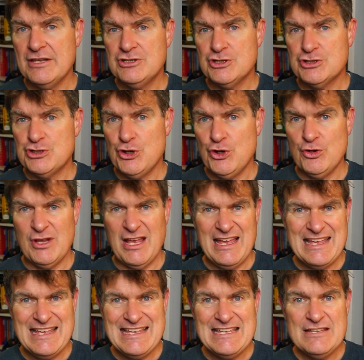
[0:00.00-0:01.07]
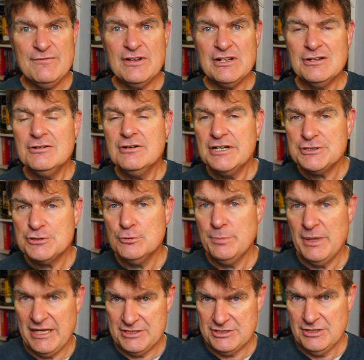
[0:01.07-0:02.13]
to turn even a little
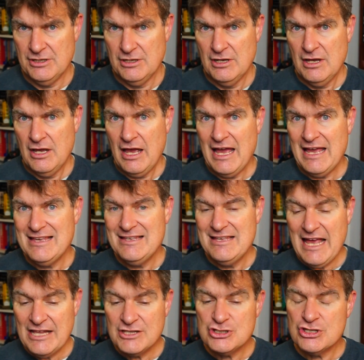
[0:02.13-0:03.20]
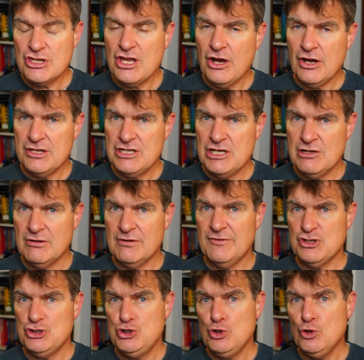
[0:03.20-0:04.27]
bit against the idea of a
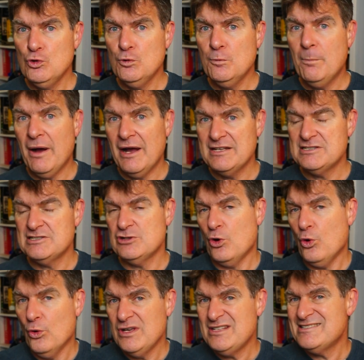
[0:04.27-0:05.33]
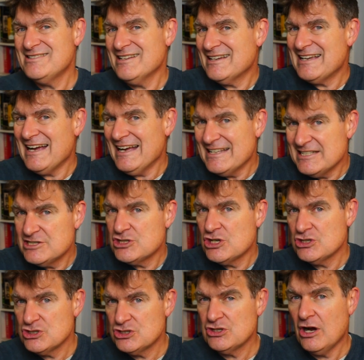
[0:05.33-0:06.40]
tool-based
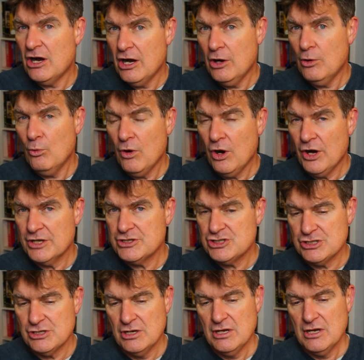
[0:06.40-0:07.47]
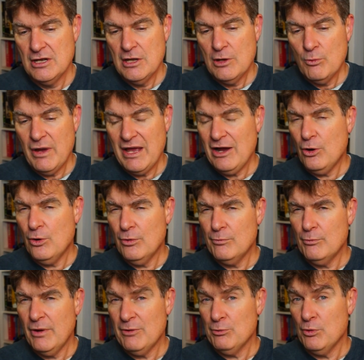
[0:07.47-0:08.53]
oyster-cased style watch, where
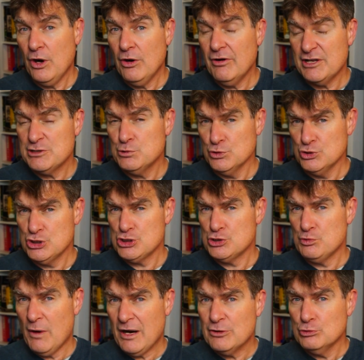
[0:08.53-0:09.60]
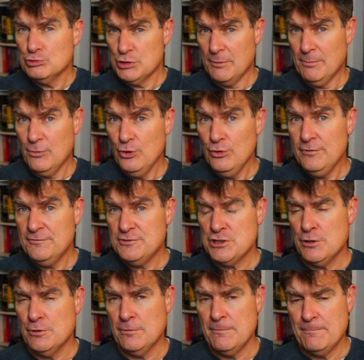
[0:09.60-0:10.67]
Rolex would struggle to move
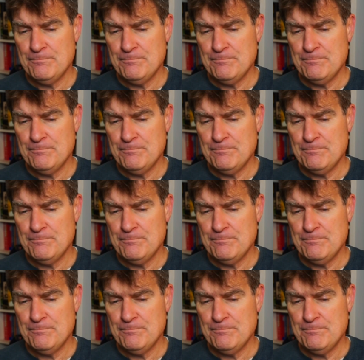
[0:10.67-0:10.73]
to,